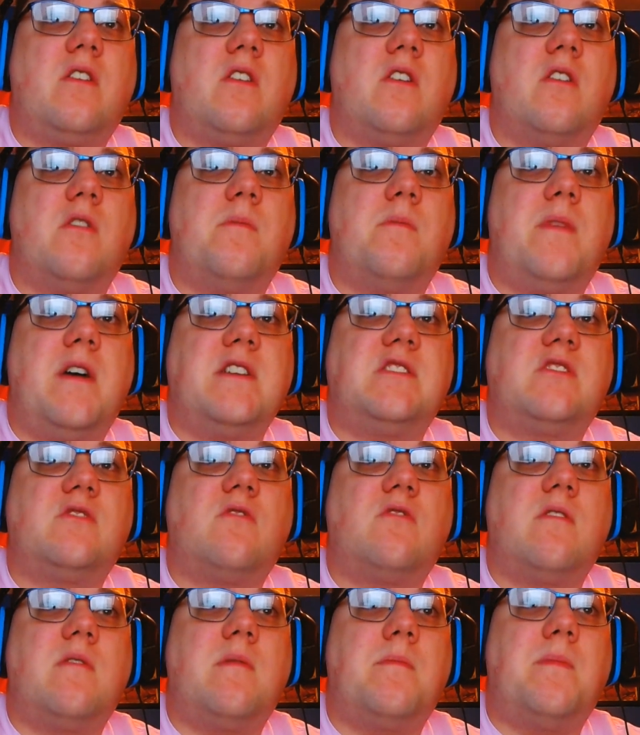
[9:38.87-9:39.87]
her by
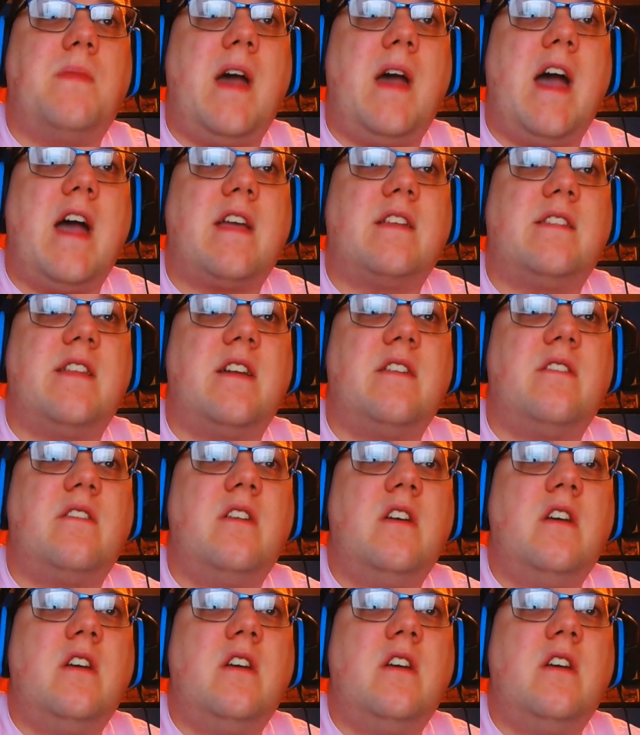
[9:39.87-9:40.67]
screaming back, then